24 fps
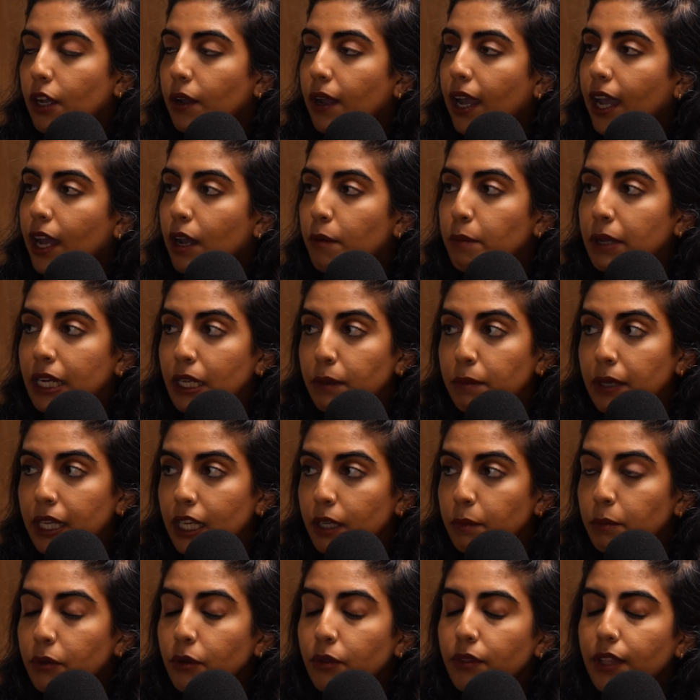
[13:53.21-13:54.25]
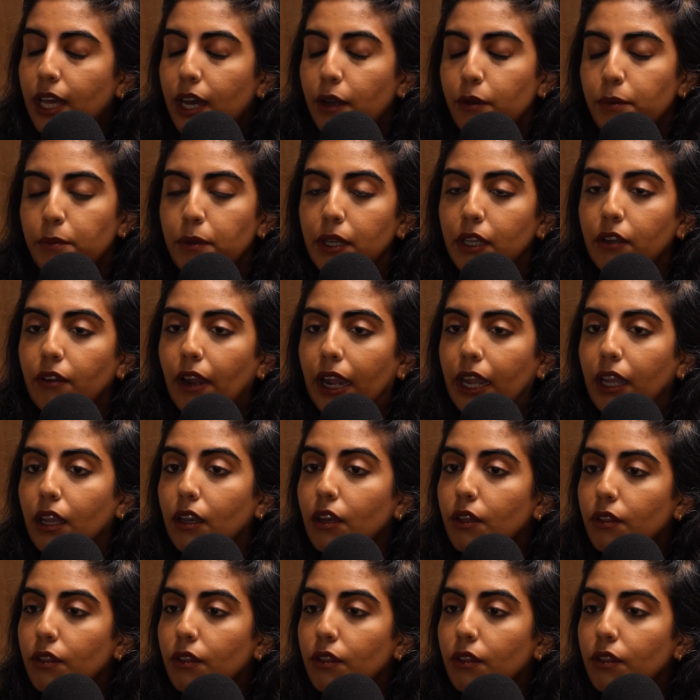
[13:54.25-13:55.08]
how many people, that would be great.